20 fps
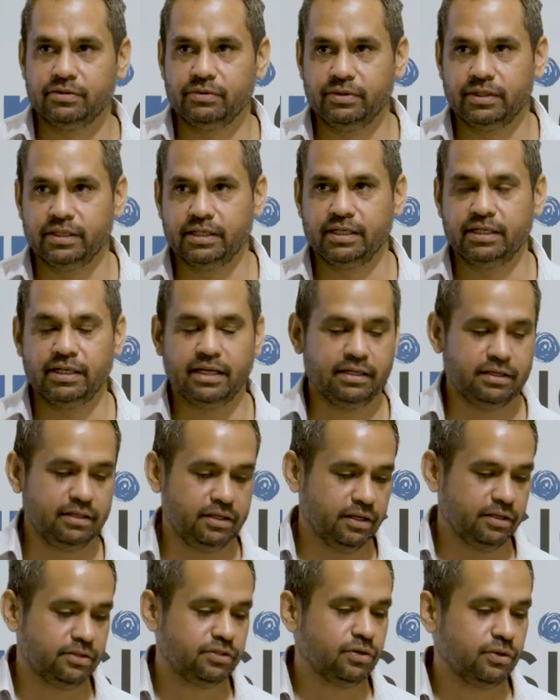and really
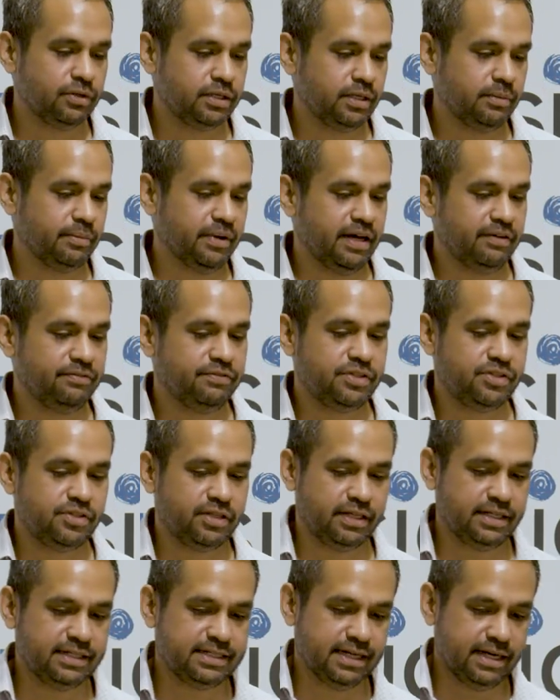uh, talking about
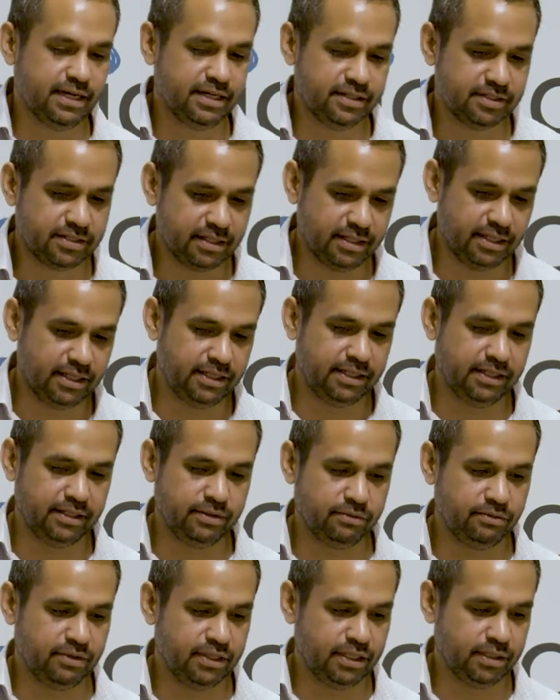facilitators they need to
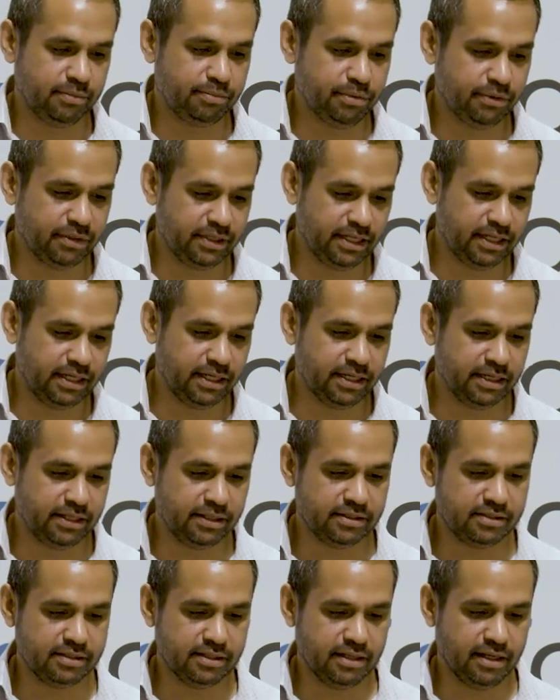really put in
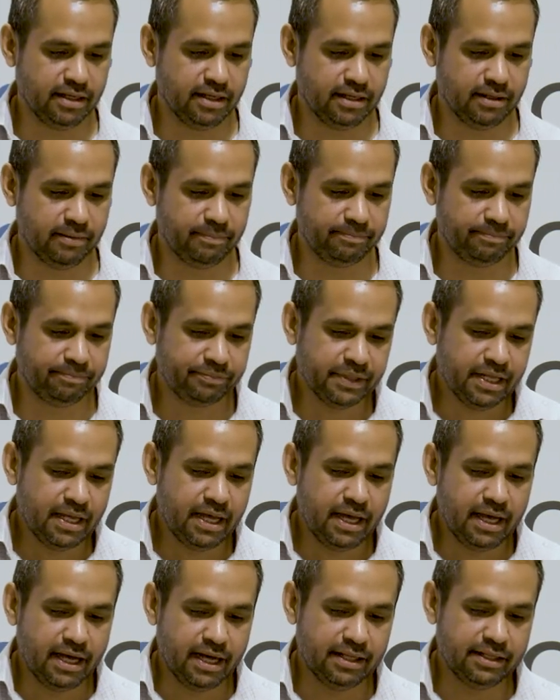and um,
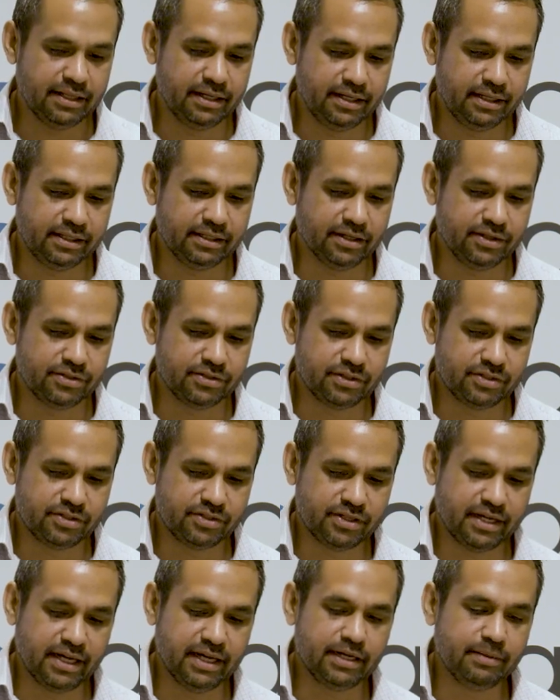and then he goes on to
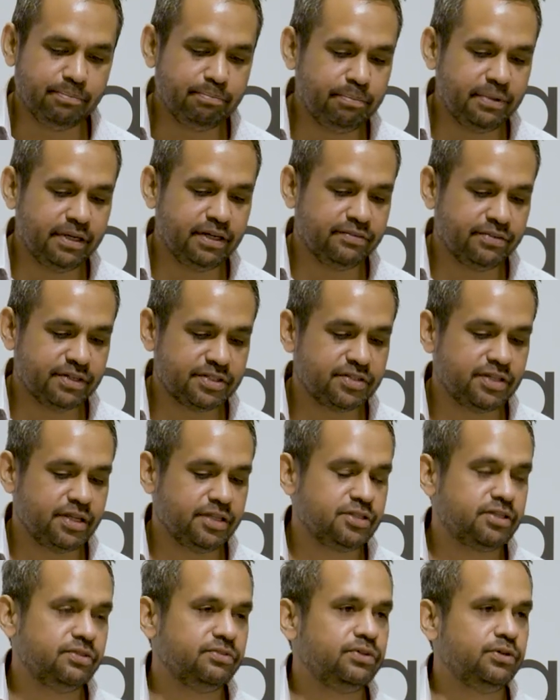say and a bit of a
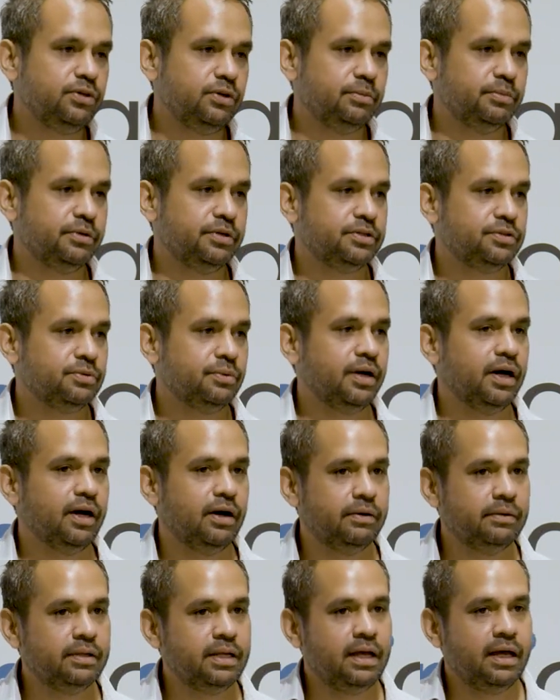sense of humour as
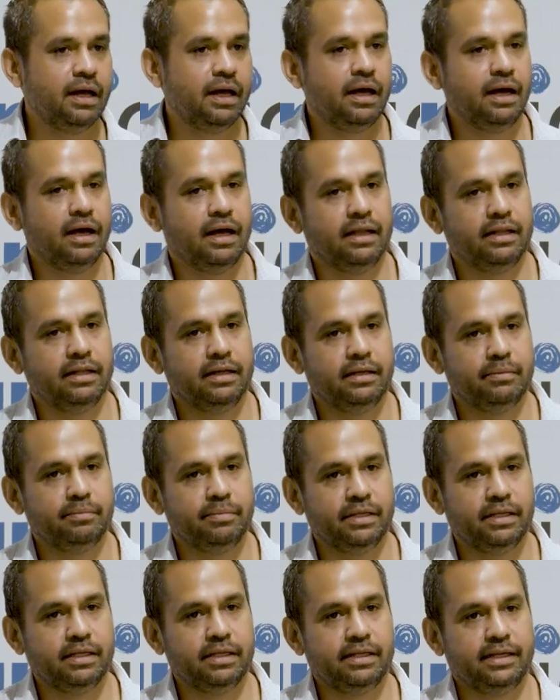well and uh, the
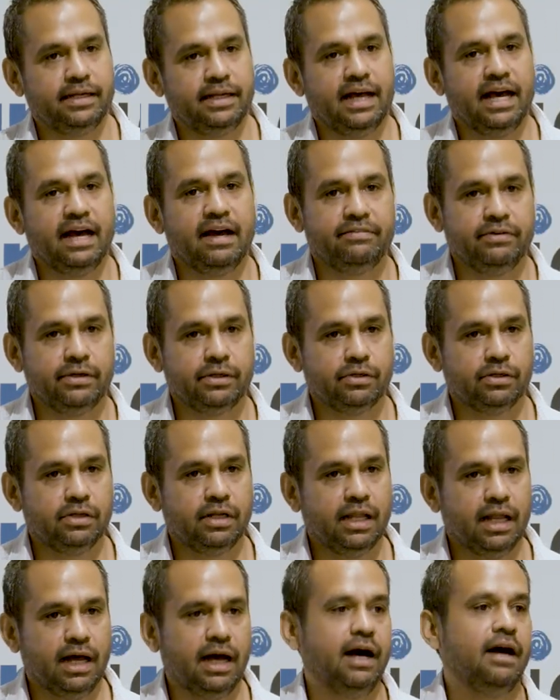ability to have a good
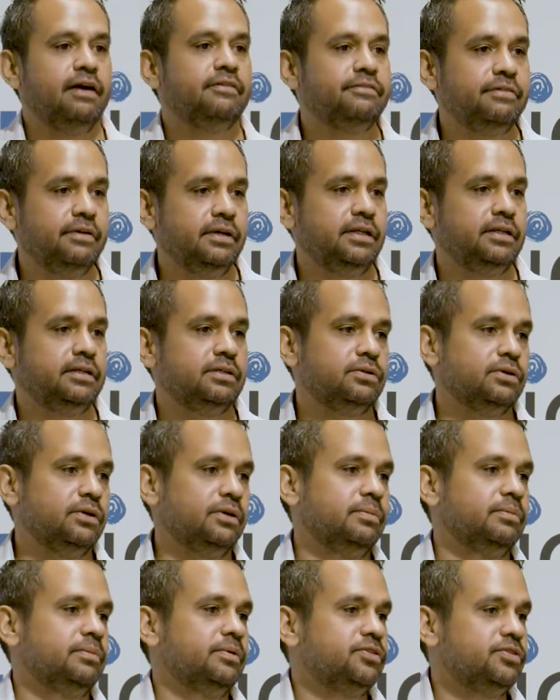laugh in
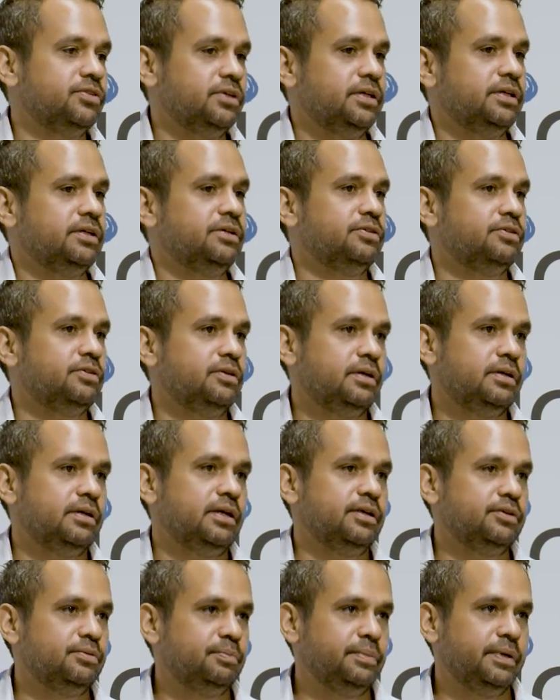group seen as
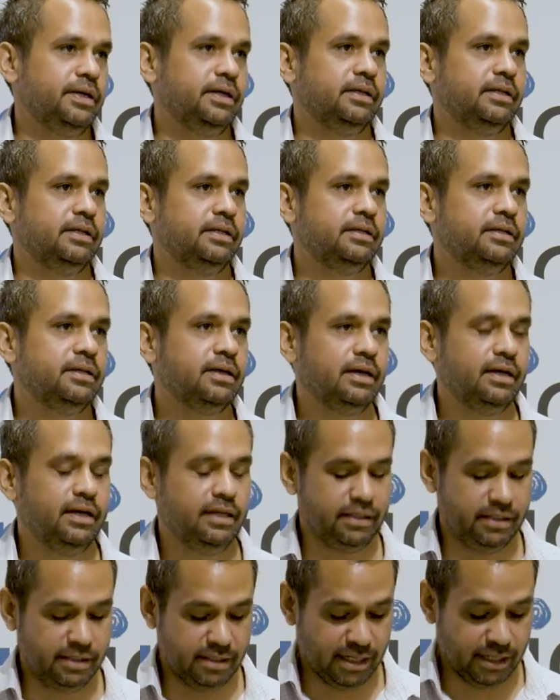has been
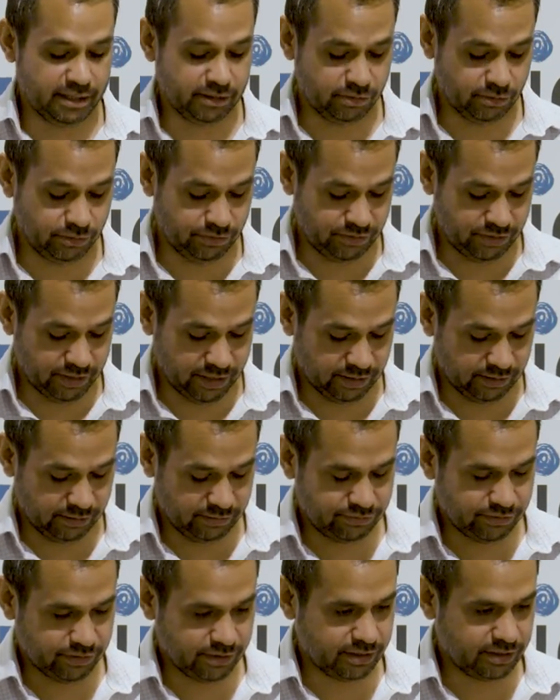a, a good thing
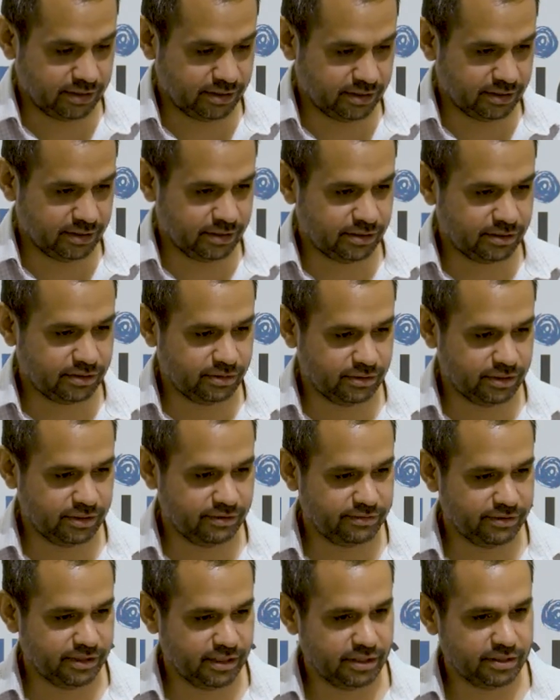for the Koori
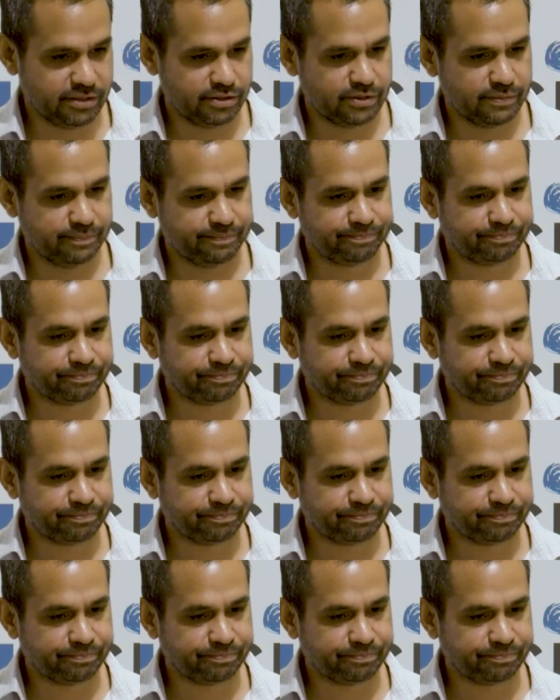fellows.